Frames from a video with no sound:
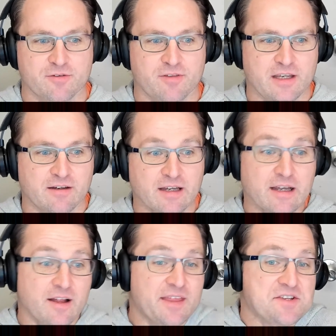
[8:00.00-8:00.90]
that sort of
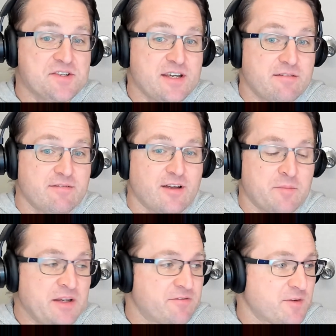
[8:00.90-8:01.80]
thing. That
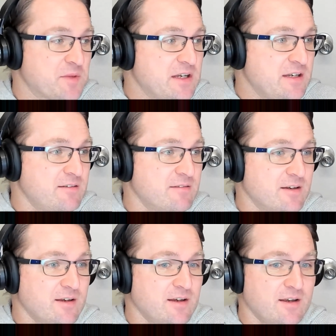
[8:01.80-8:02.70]
said, for
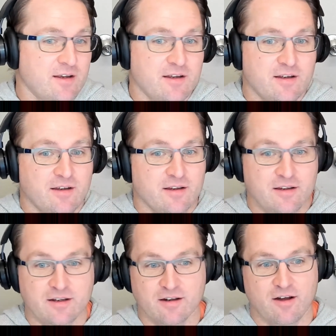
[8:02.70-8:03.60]
me,
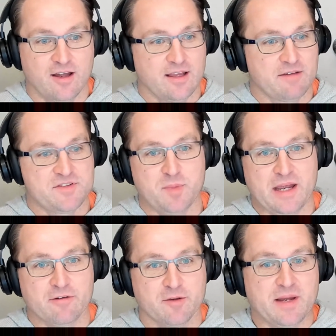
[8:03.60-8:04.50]
I
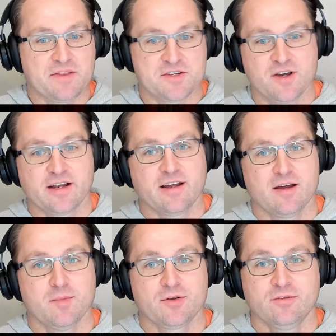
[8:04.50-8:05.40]
love to bang on about the
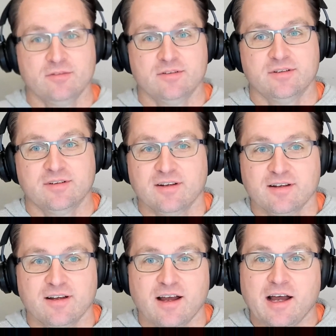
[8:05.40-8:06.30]
Dakar model.
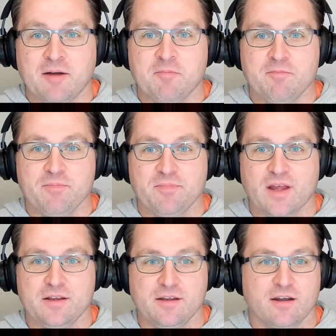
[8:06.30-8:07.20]

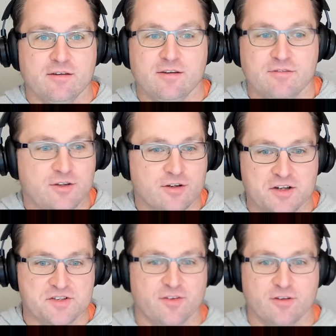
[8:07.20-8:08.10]
And
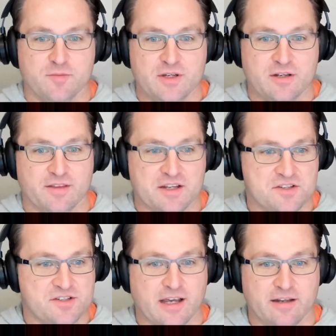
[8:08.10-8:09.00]
you guys have heard me.
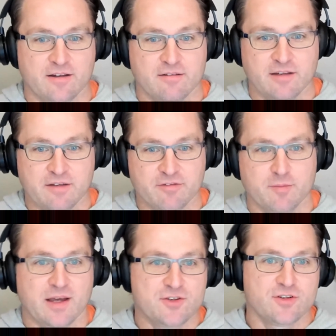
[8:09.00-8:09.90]
That's data,
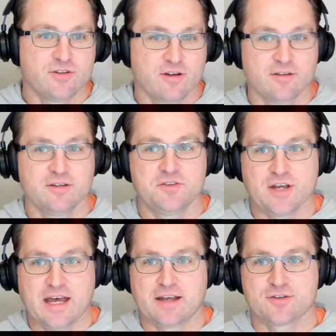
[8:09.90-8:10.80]
information,
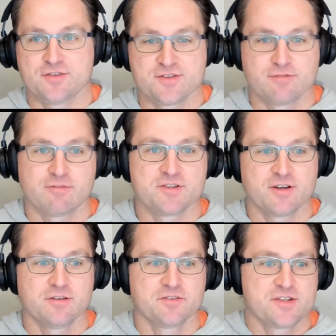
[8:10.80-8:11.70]
knowledge, actions,
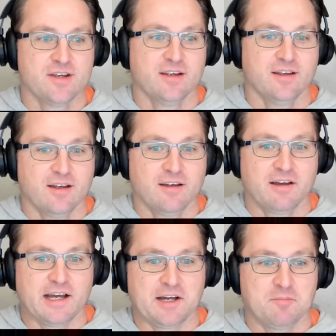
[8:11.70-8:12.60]
and results.
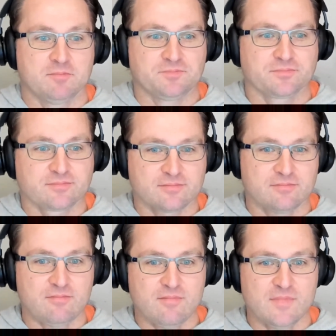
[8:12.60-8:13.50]
Um,
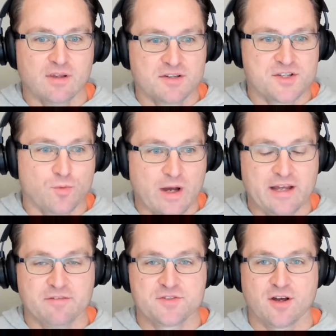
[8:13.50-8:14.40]
it's
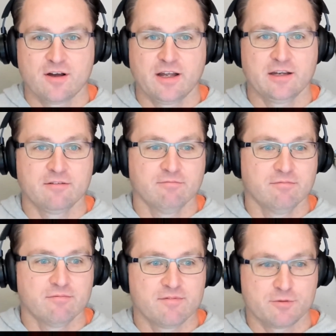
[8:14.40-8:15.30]
a way of
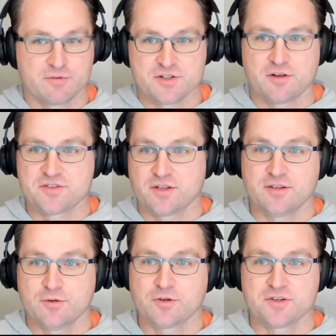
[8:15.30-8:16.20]
tying the
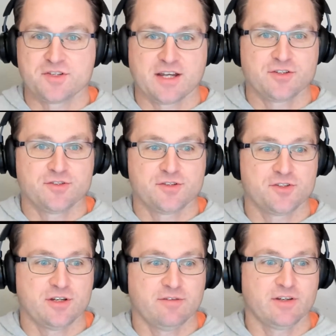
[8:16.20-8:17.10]
results that the
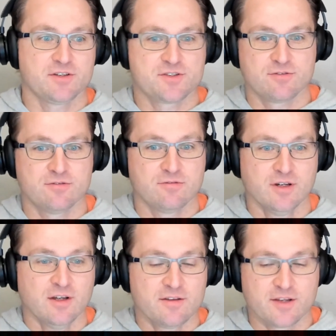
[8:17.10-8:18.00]
organization's achieving
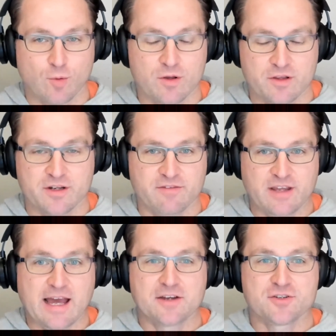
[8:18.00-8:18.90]
to the
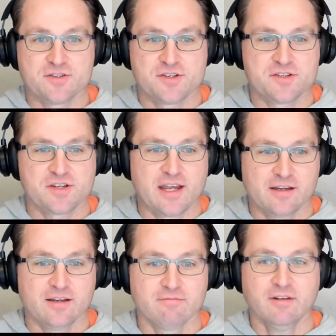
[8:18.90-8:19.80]
quality of the actions
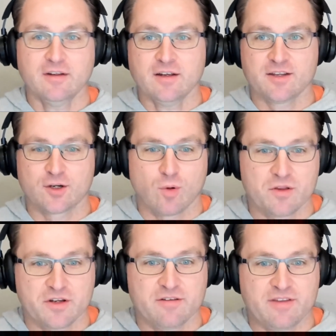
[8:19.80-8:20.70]
it's taking,
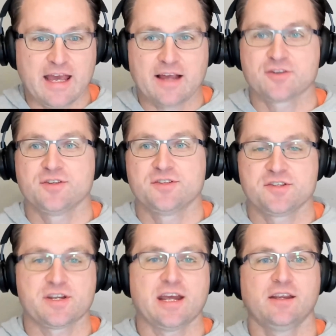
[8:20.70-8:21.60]
the quality of the
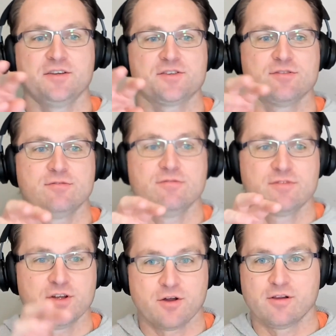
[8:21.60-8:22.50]
actions it's taking
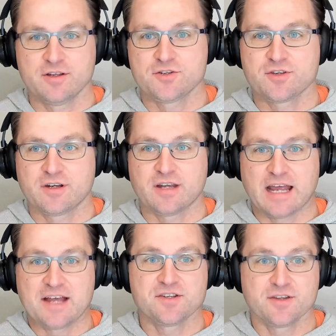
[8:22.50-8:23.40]
to the knowledge
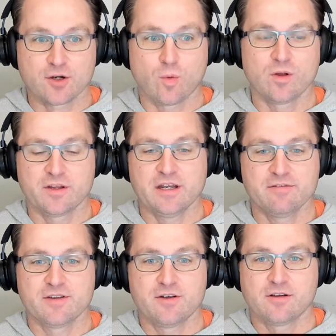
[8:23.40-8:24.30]
that it has, and the
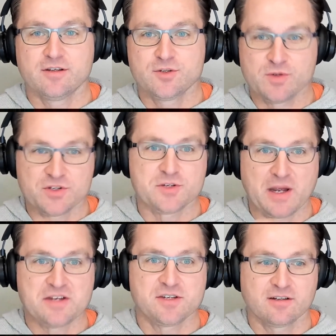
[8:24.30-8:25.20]
quality of the knowledge,
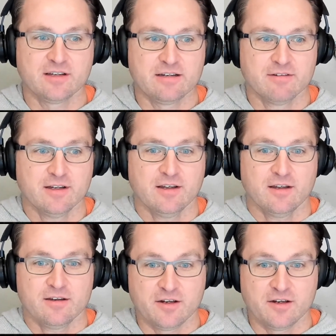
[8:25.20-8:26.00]
which is basically,